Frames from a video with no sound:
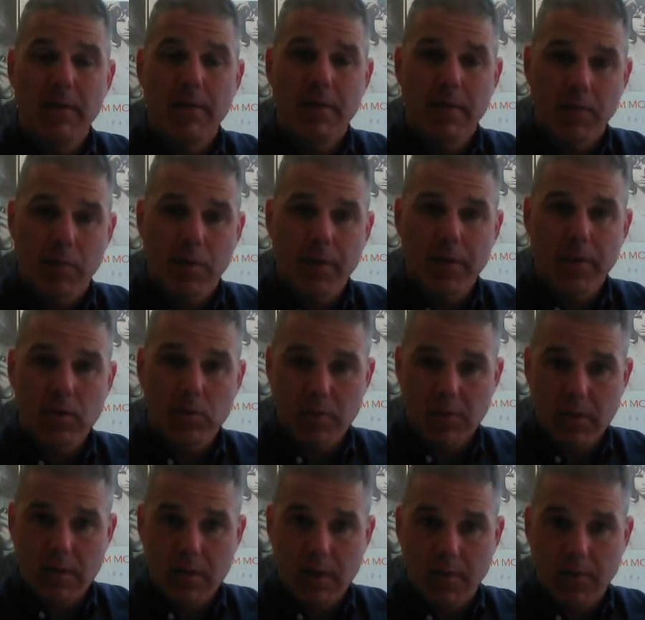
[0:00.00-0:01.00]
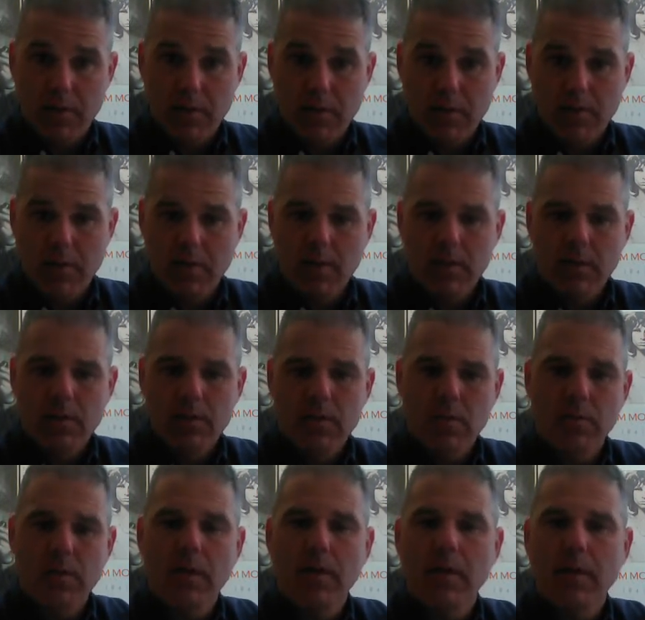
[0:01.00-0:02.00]
The voice was different.
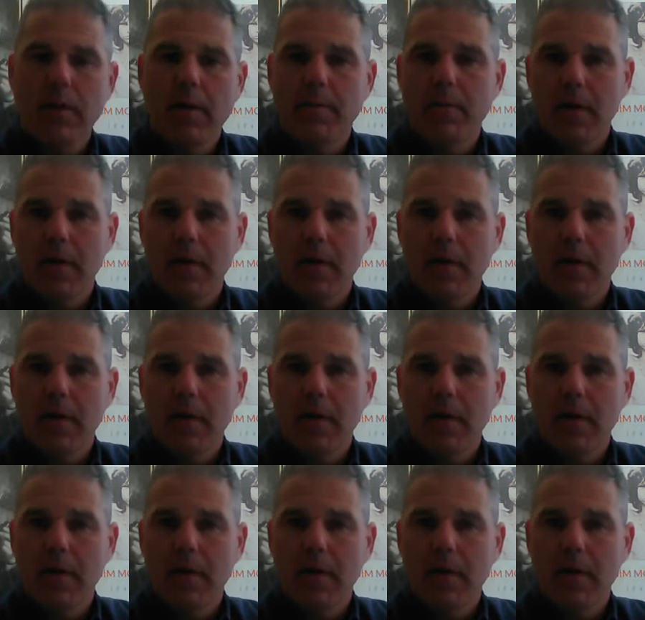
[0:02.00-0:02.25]
So integrated